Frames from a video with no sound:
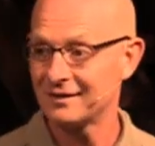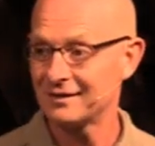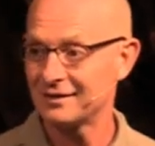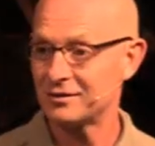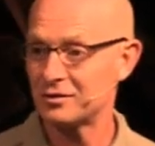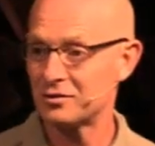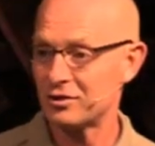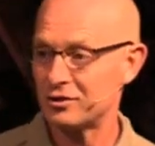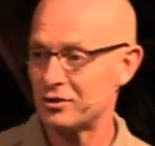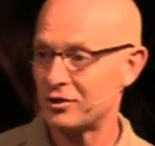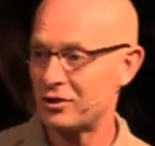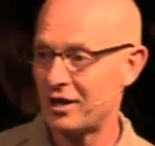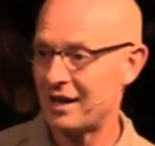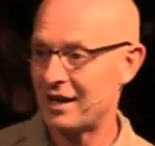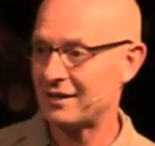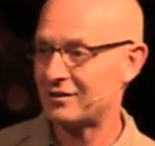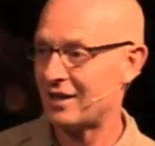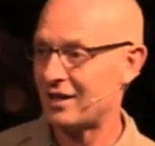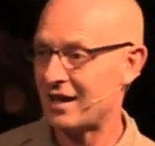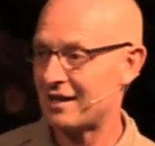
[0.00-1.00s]
You, you
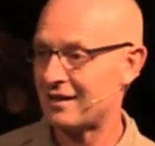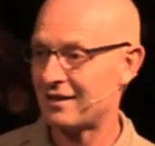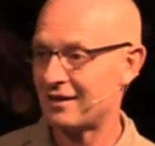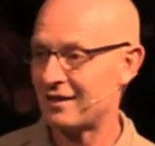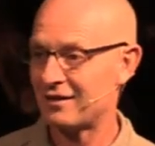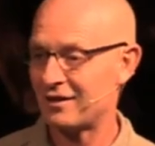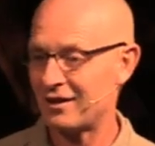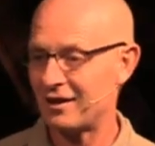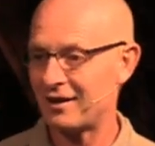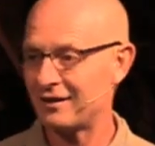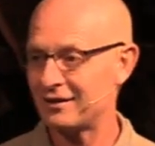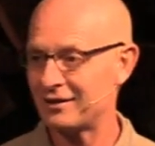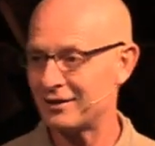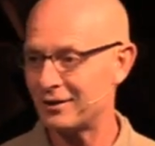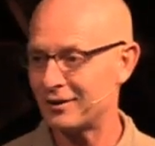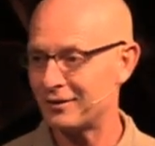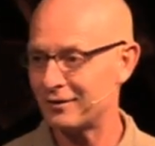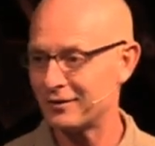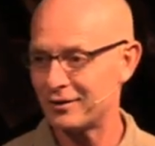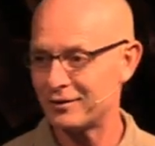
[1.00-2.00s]
can't take the, you
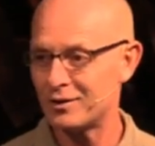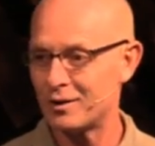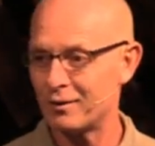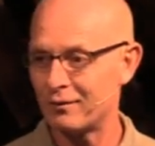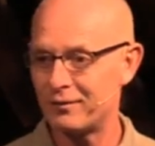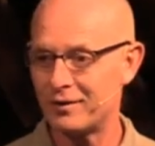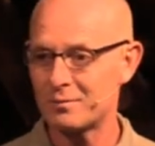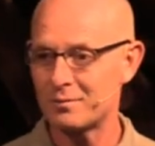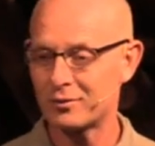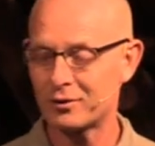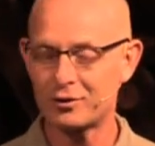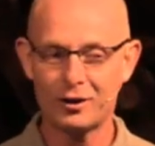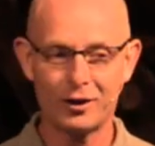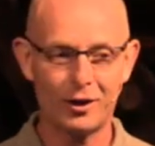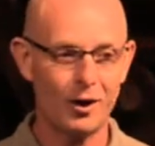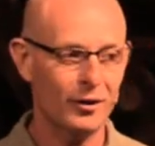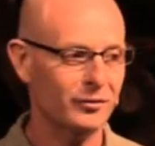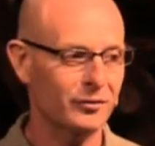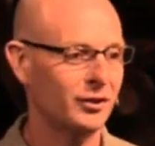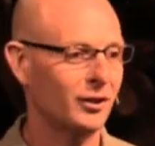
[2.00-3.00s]
know, the November
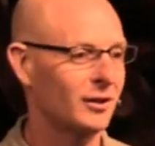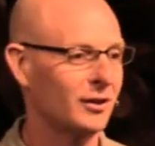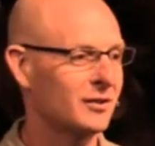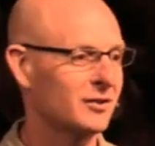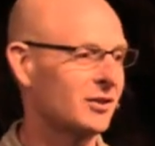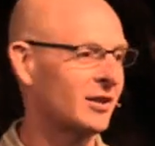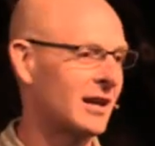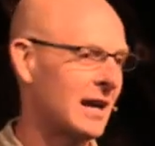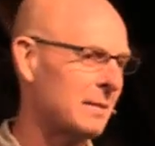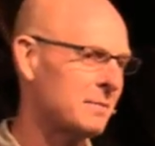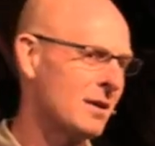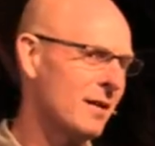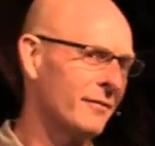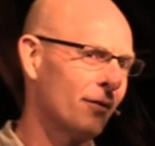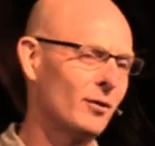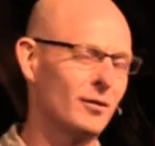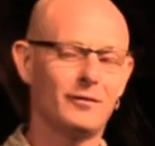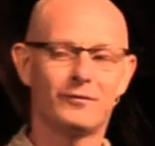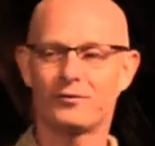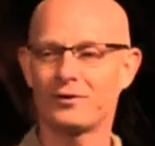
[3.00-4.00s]
clause here and say, I'm not
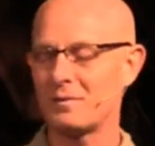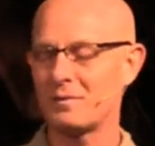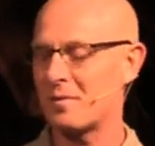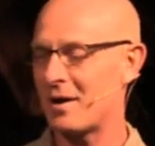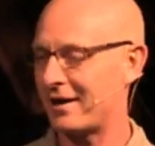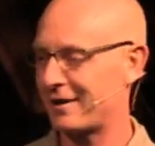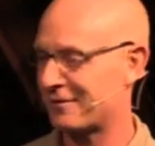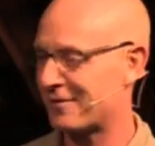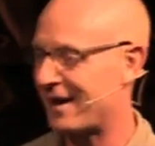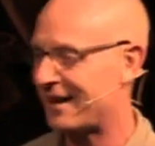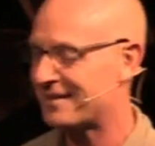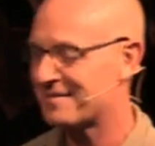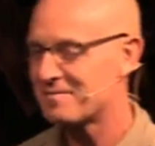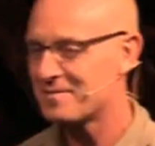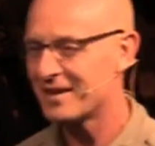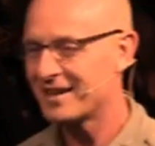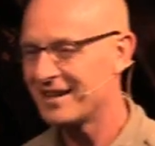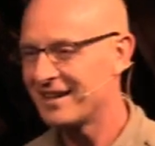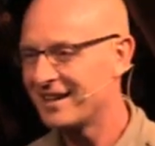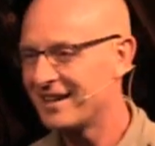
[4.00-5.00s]
voting for anybody, right?
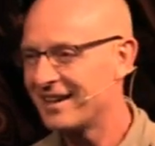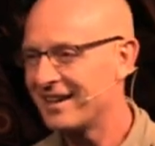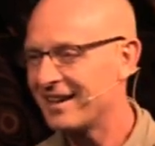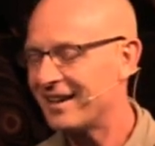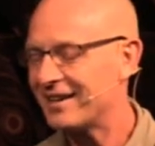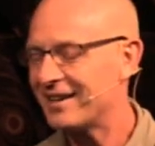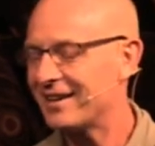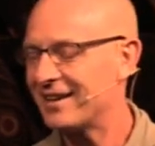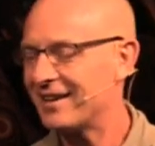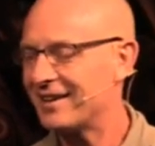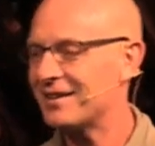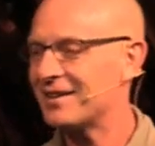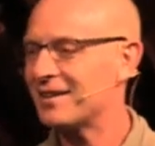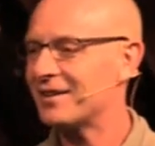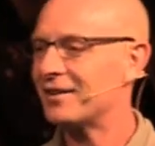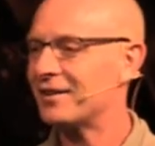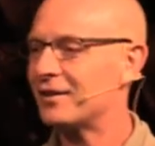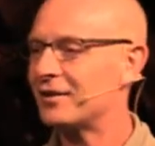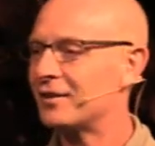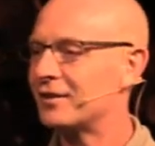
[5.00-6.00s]
Uh,
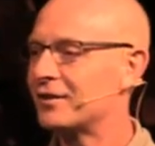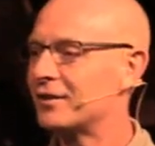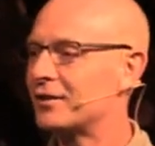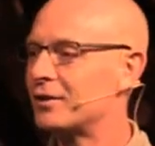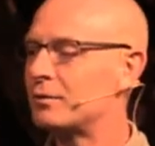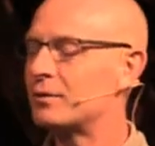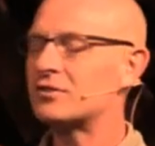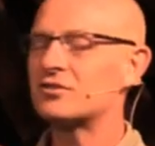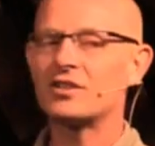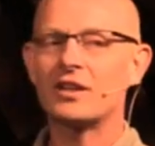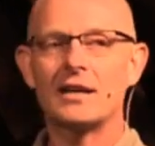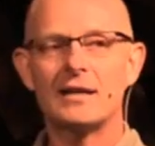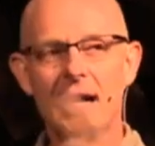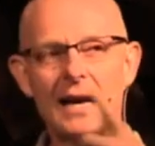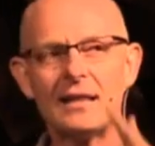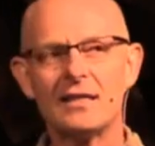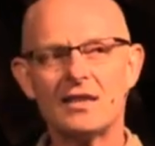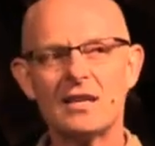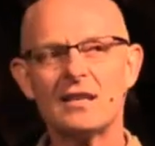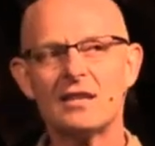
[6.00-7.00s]
who would say, I
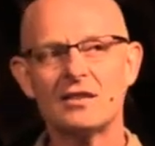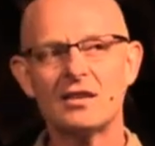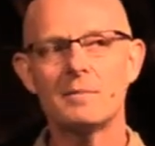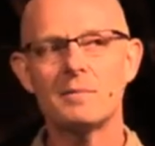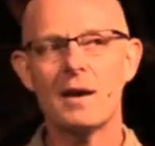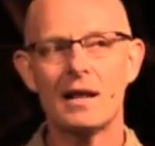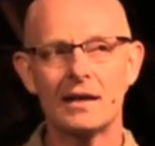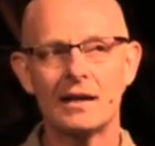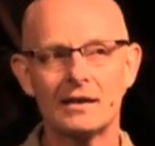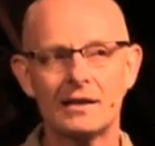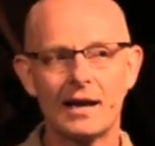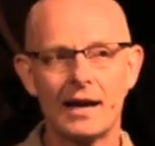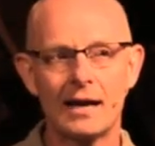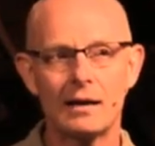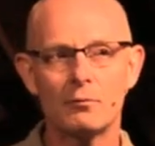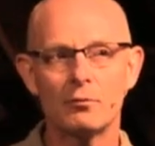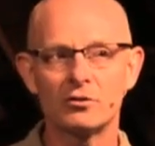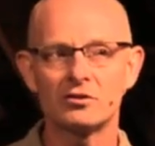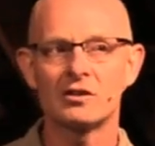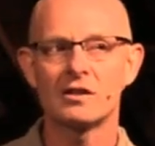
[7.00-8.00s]
think the Amalekite
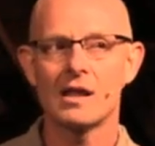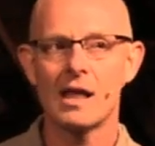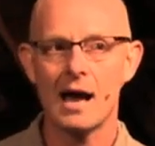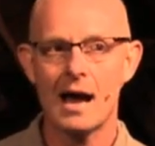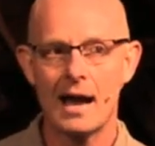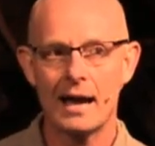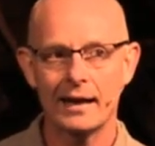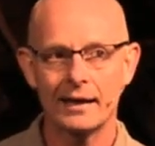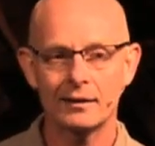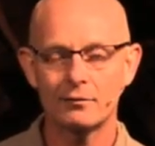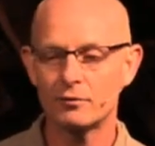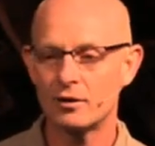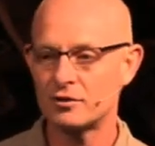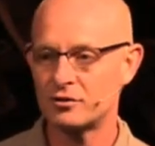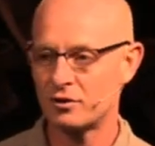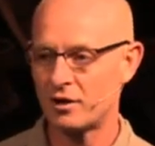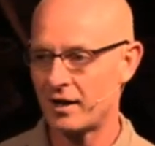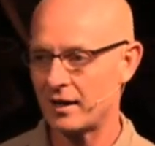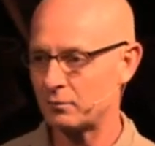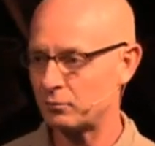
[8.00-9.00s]
was lying? Raise
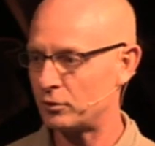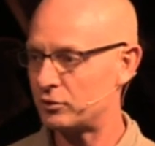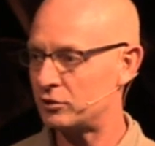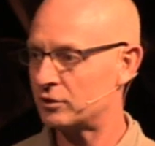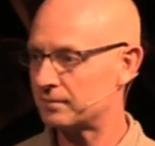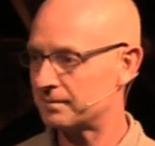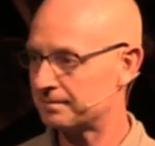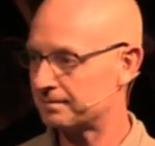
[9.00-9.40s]
your hand, would you?